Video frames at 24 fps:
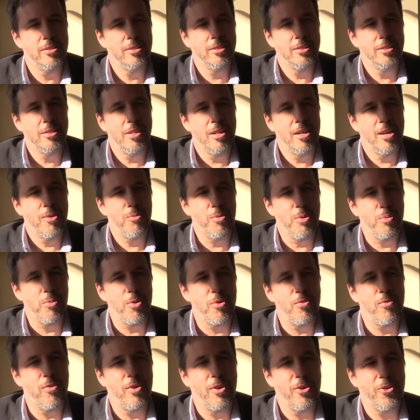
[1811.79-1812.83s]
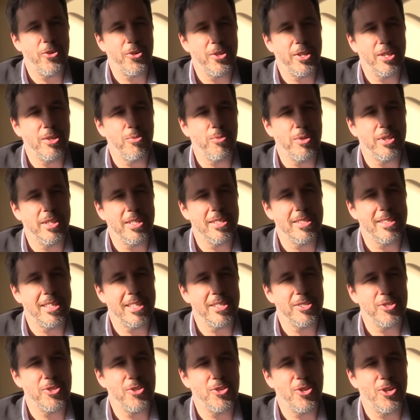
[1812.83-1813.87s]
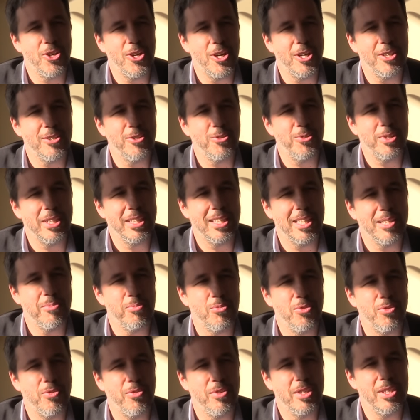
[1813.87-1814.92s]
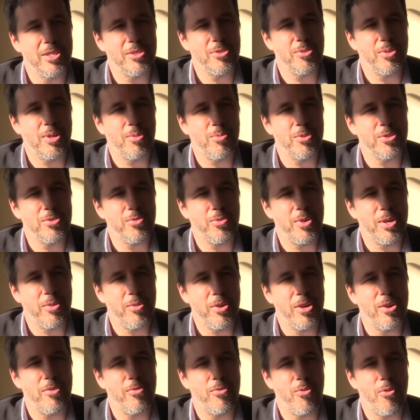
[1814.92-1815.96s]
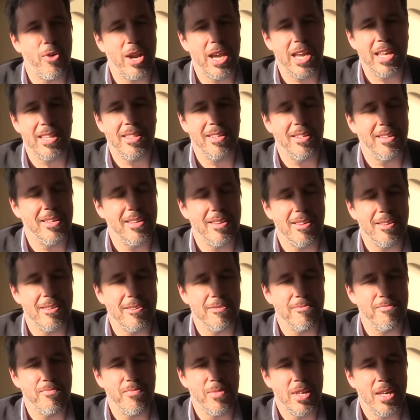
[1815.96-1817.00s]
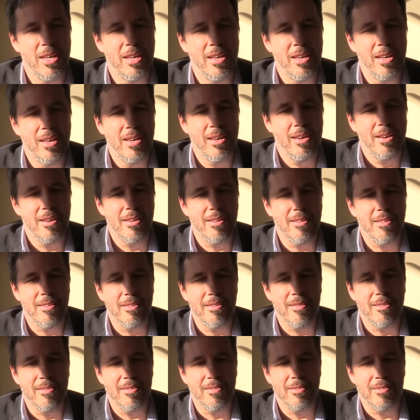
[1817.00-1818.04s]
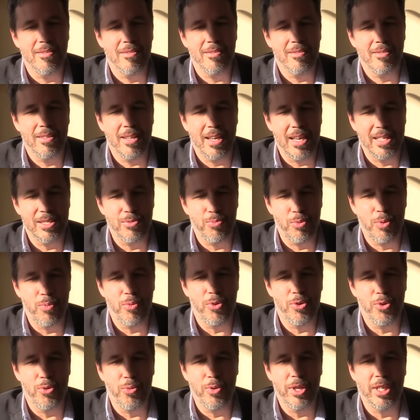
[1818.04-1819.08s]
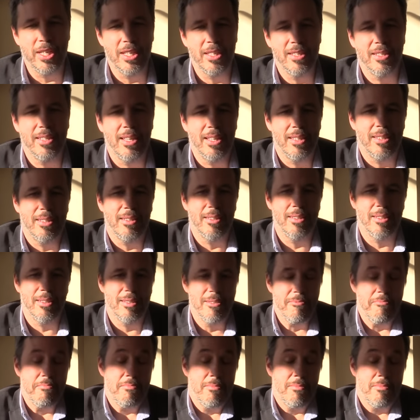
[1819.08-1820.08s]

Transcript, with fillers: Mm. We were flirting with disaster a lot doing that movie, so I was very afraid um, uh, as we were doing it that uh,